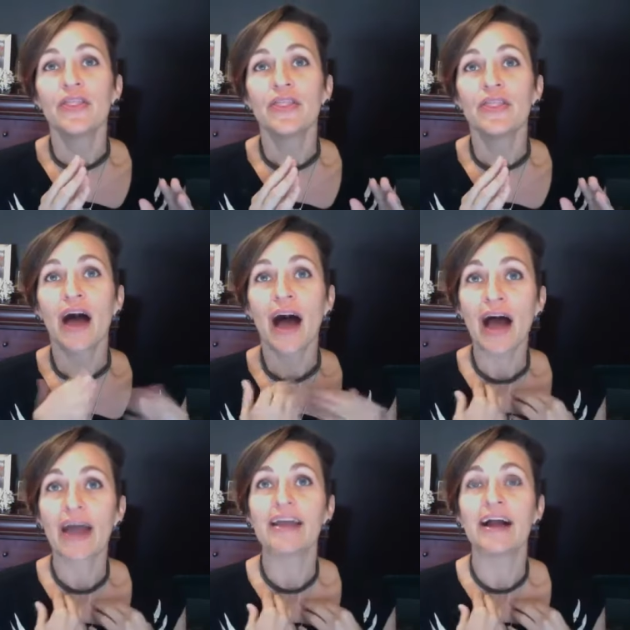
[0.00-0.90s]

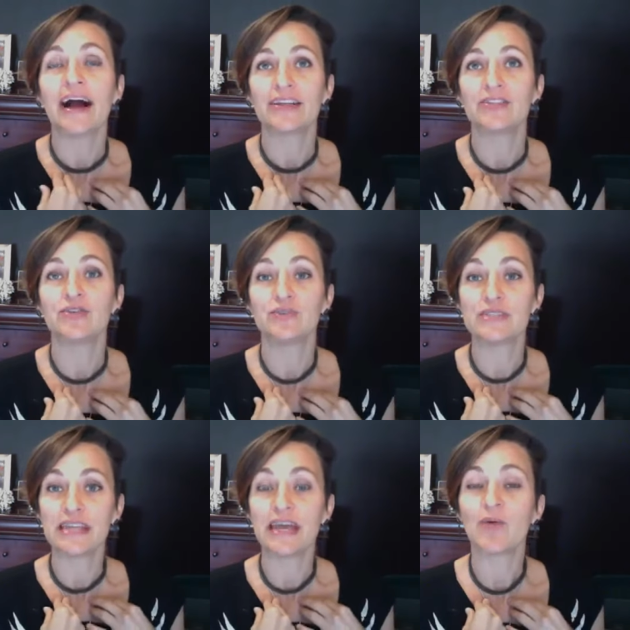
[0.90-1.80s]
I got to
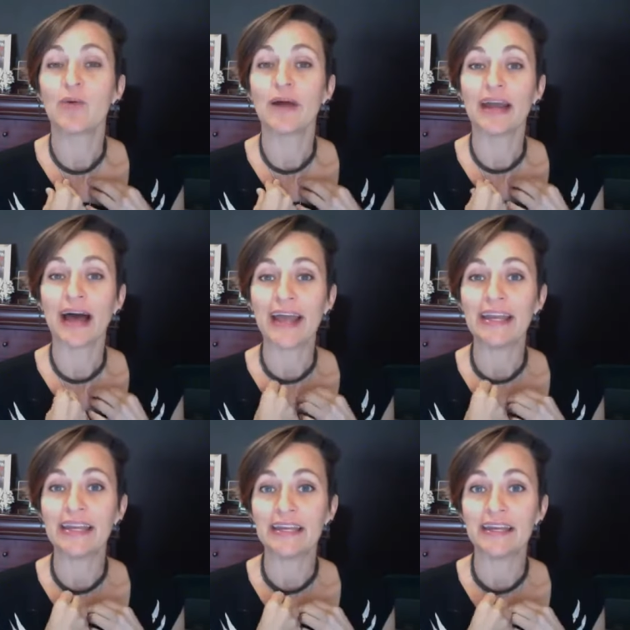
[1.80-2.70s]
say what I
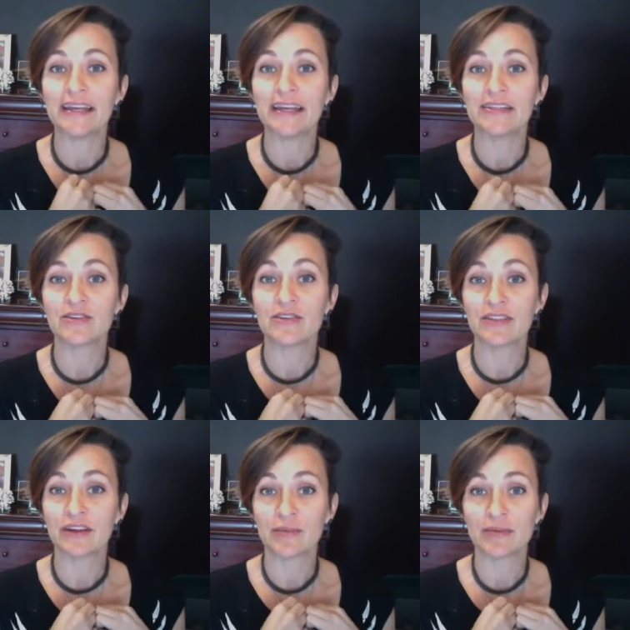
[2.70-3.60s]
needed. And so the
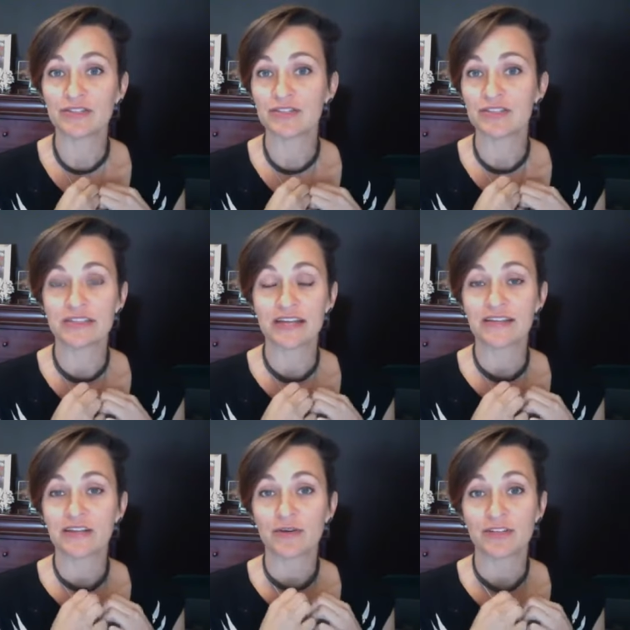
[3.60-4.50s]
therapist just is
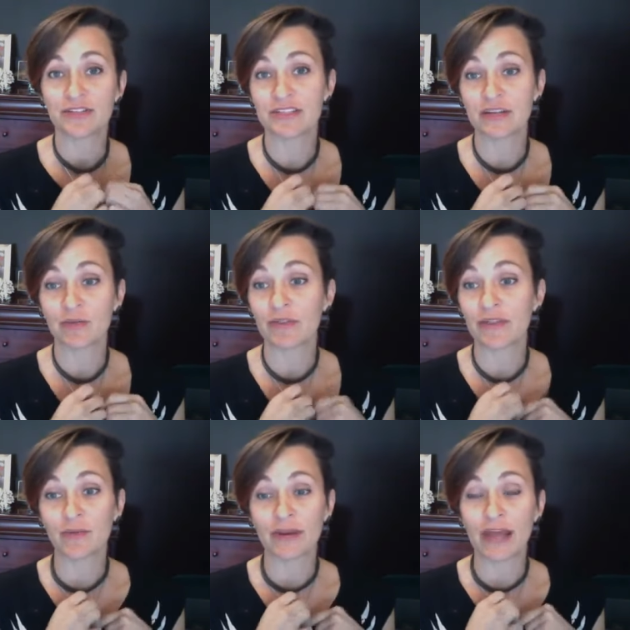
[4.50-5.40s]
asking questions like, well, then
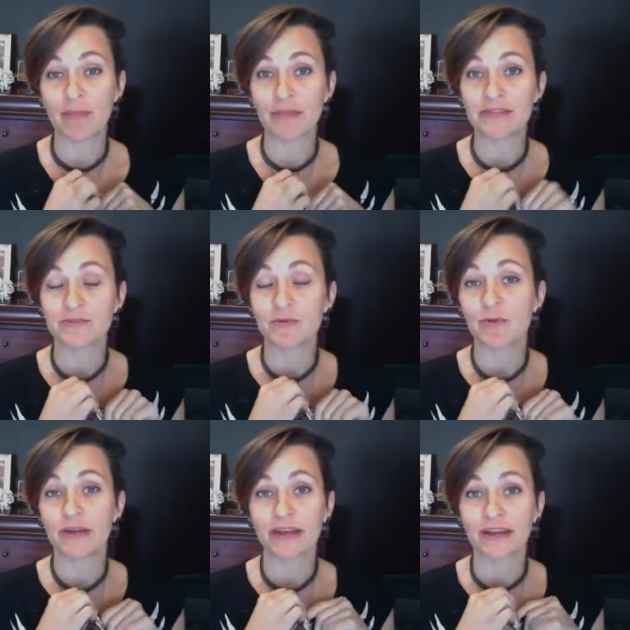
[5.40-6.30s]
what happens? Well,
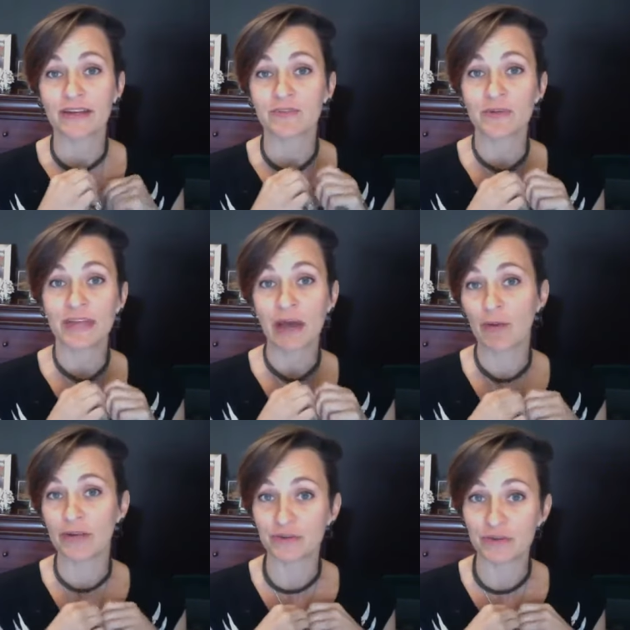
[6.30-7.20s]
what next? Well, now what
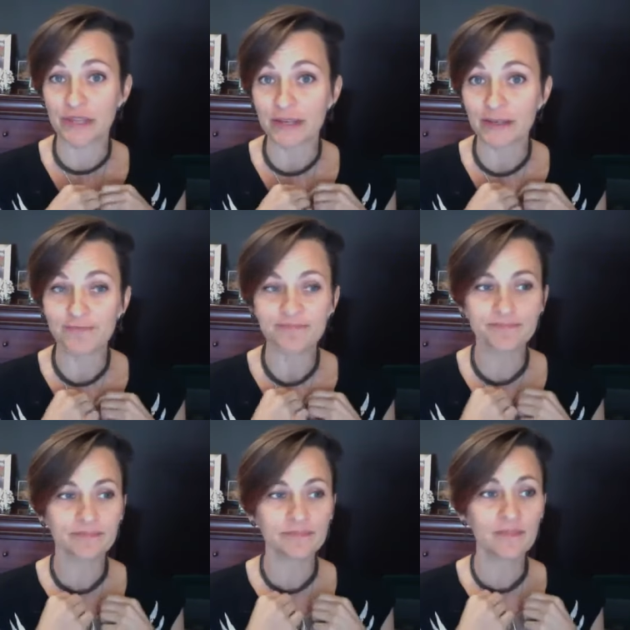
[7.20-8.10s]
do you need?
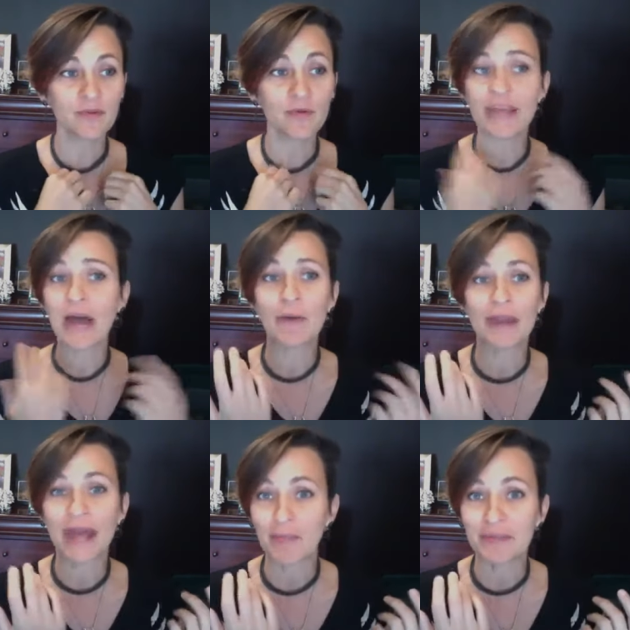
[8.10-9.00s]
Well, now what
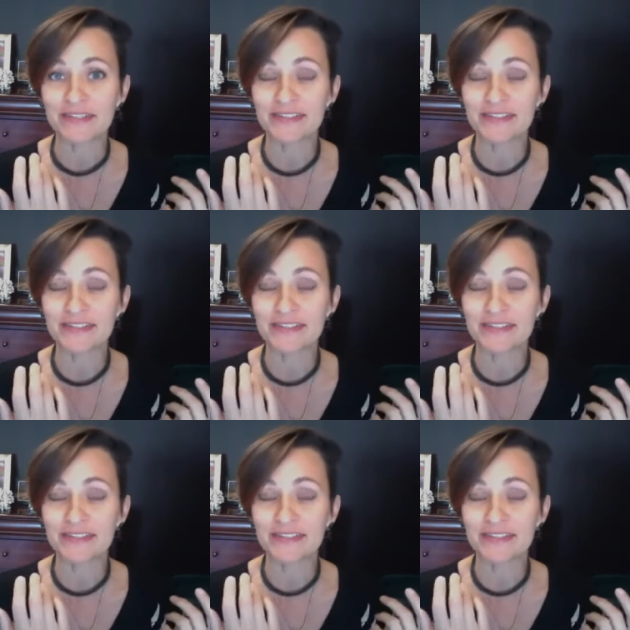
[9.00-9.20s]
happens?